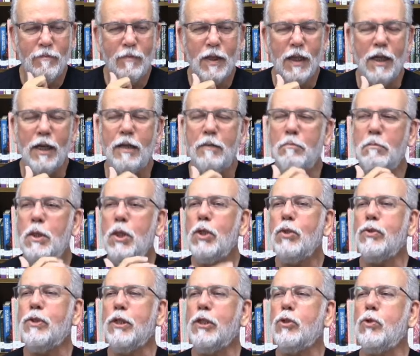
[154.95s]
And
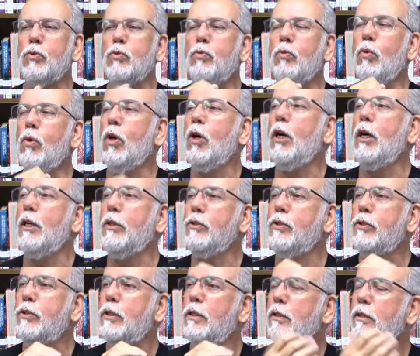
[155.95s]
Moses
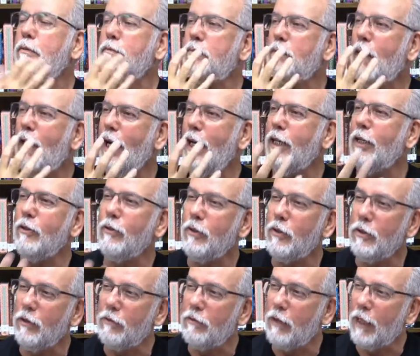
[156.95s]
was, I don't
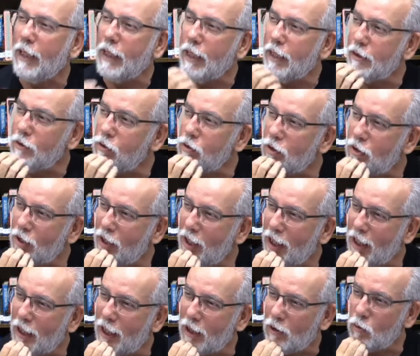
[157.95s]
know if I can
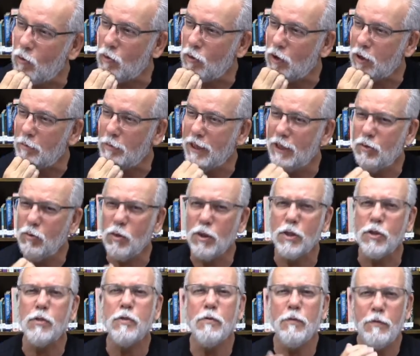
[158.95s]
say that word, but
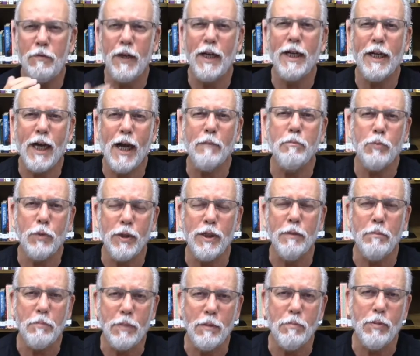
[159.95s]
was fed up with
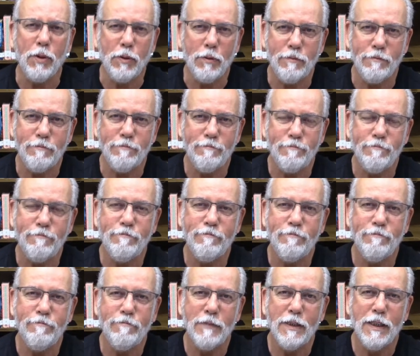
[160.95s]
the people.
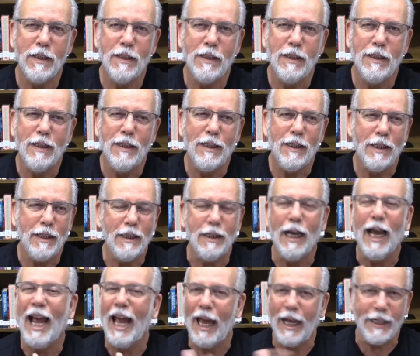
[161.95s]
He
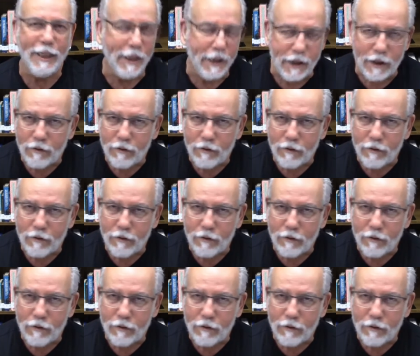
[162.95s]
had it.